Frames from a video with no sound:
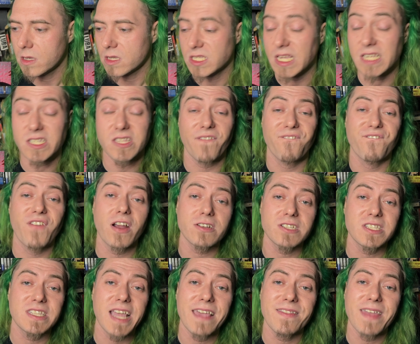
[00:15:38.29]
Says the
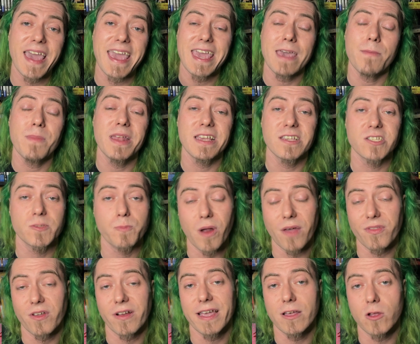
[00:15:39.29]
first day that him and his
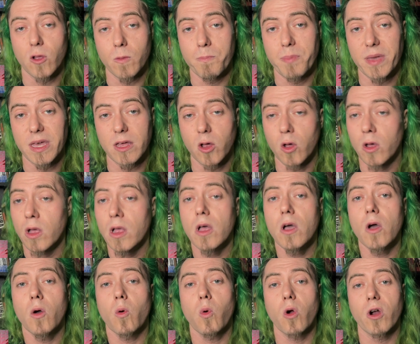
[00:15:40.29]
brother Ill Bill
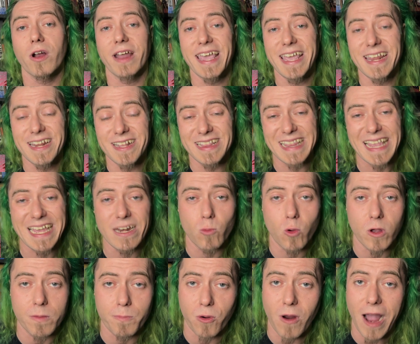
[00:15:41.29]
were in
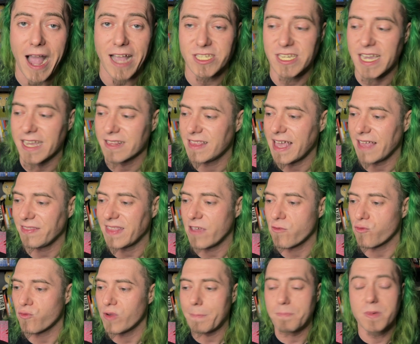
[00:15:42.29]
Glenwood Project that they
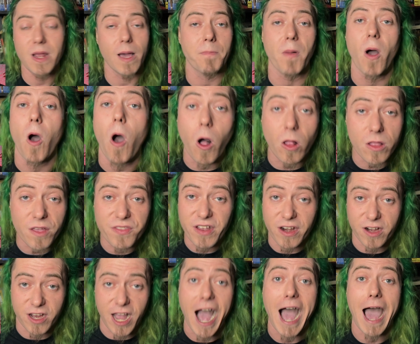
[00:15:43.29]
ripped up all of their
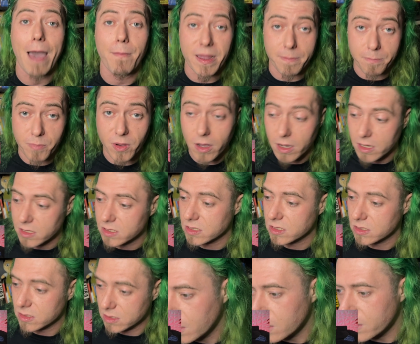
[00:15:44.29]
comic
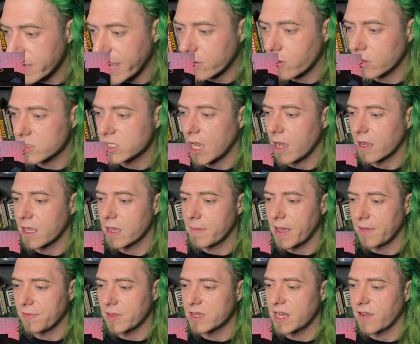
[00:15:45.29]
books. Necro talking
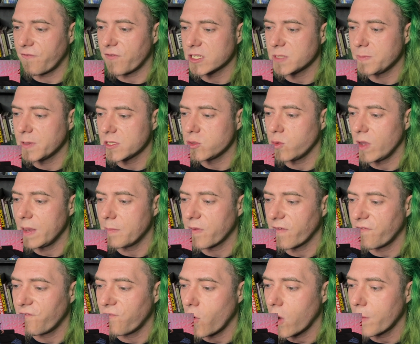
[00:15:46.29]
about the difference between
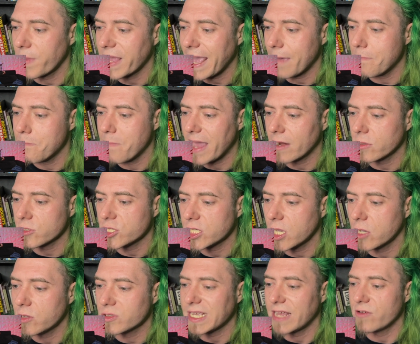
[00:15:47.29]
performing at metal
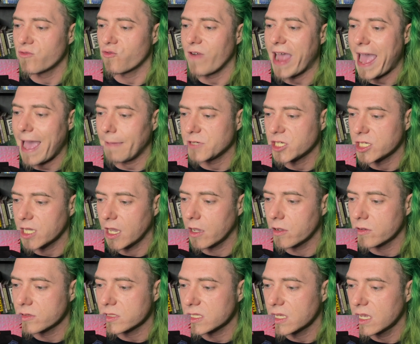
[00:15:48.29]
shows and rap
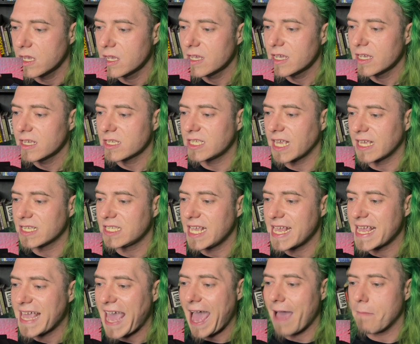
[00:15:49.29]
shows. Says he
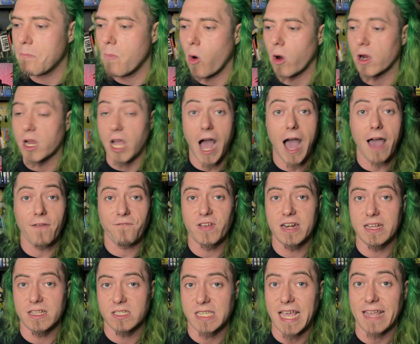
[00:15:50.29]
got more
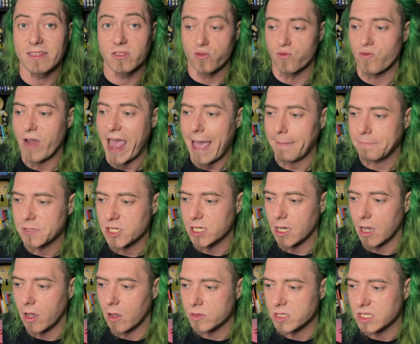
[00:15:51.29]
confidence at the rap
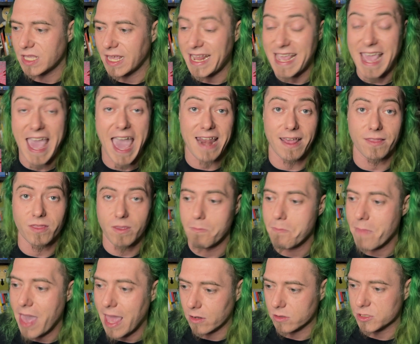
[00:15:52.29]
shows than he had at the
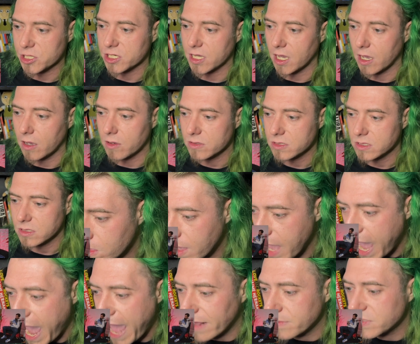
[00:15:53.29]
metal shows.
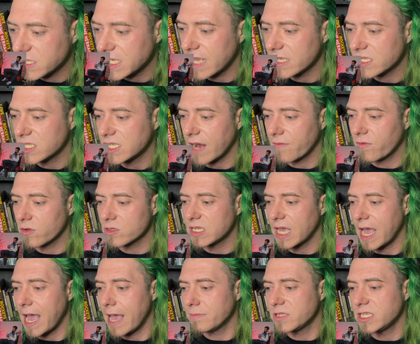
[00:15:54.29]
Adam says several
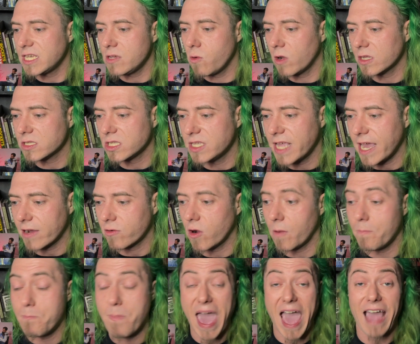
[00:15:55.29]
times he wants
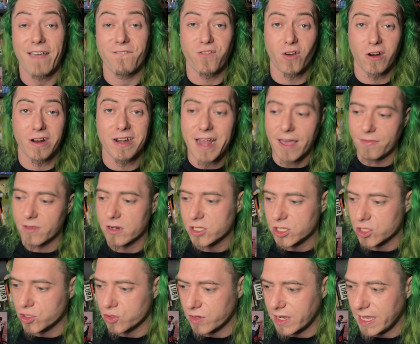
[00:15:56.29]
Necro back for another
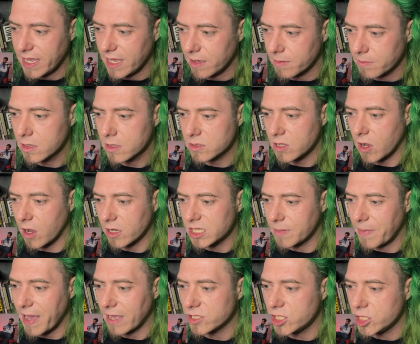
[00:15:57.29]
stream. Talks
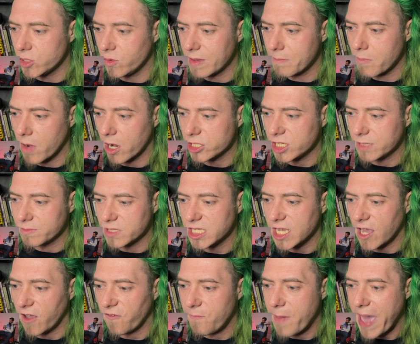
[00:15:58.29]
about doing merch
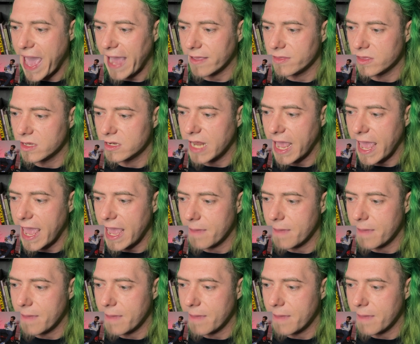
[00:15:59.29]
himself back in the day